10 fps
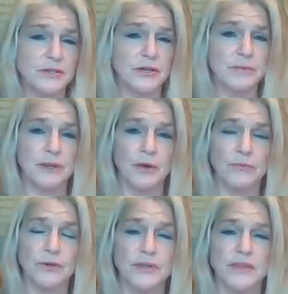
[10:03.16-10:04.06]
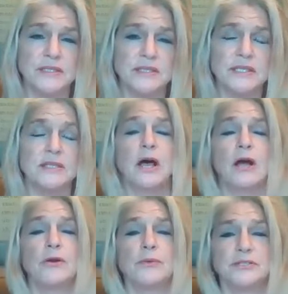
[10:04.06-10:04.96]
going to be over. This is a
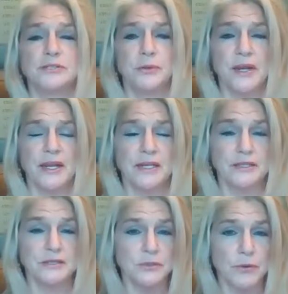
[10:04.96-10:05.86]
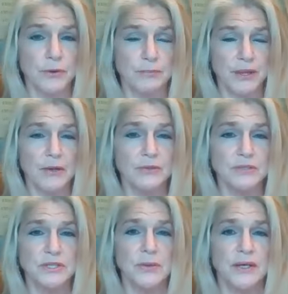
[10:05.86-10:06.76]
long retrograde in Scorpio,
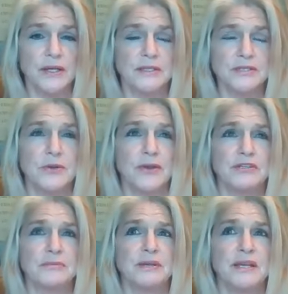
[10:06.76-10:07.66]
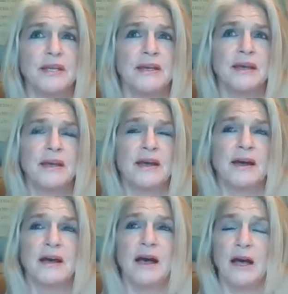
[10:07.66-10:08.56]
so it is going to be
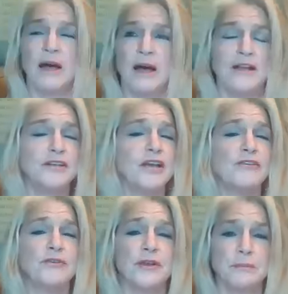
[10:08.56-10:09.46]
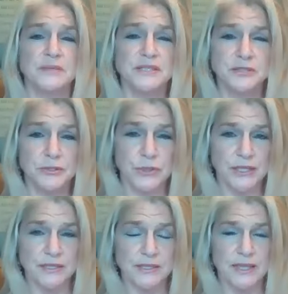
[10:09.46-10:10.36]
uncovering
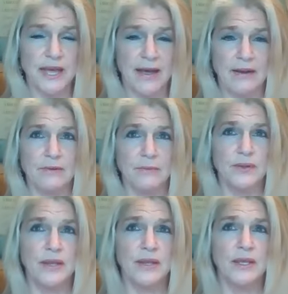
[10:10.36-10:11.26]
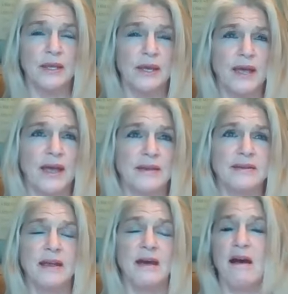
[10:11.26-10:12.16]
mysteries that we had
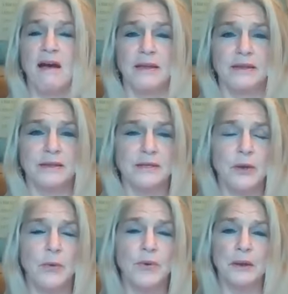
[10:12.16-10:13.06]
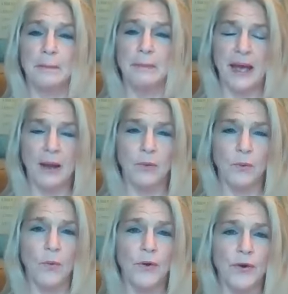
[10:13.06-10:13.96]
not known about,
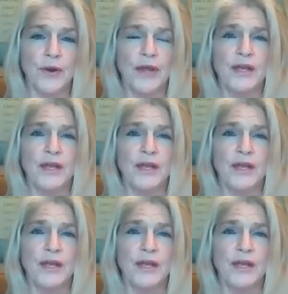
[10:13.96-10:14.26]
or